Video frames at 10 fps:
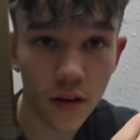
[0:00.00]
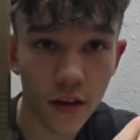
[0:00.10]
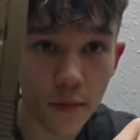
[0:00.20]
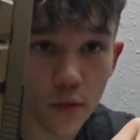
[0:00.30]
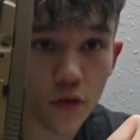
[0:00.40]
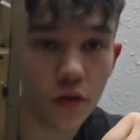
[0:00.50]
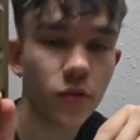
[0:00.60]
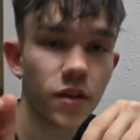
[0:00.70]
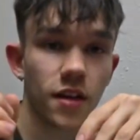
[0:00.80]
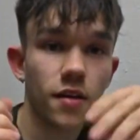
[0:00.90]
number
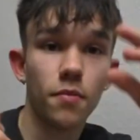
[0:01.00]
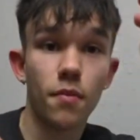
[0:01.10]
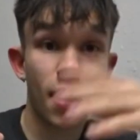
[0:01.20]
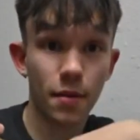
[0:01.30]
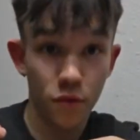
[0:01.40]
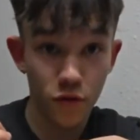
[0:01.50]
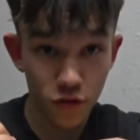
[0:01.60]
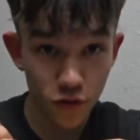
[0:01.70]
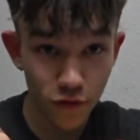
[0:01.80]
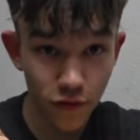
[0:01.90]
3, my
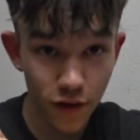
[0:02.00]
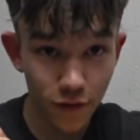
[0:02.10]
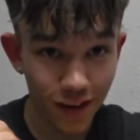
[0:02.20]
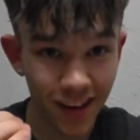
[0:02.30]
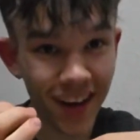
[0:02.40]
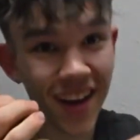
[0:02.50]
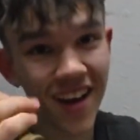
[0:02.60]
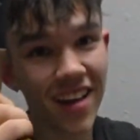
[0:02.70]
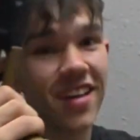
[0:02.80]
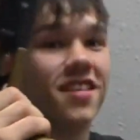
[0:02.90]
personal favorite,
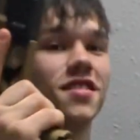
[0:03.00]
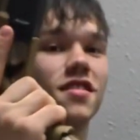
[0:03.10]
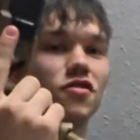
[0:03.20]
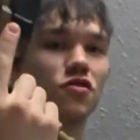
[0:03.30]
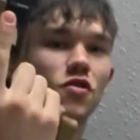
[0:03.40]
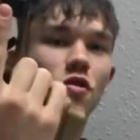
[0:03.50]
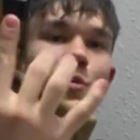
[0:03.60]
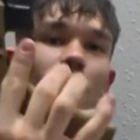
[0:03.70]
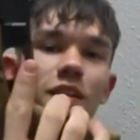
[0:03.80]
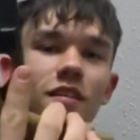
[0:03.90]
is the
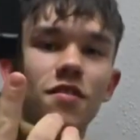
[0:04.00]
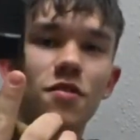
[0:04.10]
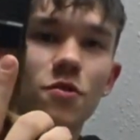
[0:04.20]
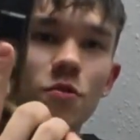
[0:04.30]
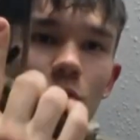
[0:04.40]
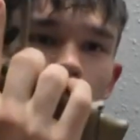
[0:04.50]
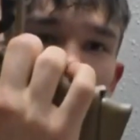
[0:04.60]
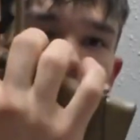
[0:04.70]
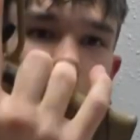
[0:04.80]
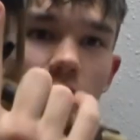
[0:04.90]
strobe. And to
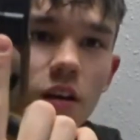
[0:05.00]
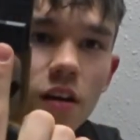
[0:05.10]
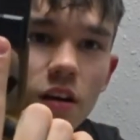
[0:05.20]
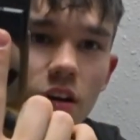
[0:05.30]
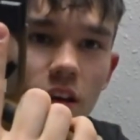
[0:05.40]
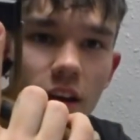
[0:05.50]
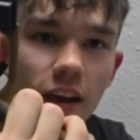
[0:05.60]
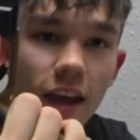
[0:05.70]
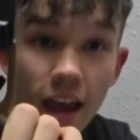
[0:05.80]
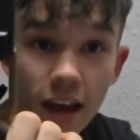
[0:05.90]

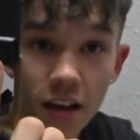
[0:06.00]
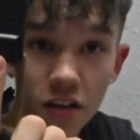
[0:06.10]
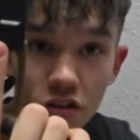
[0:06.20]
engage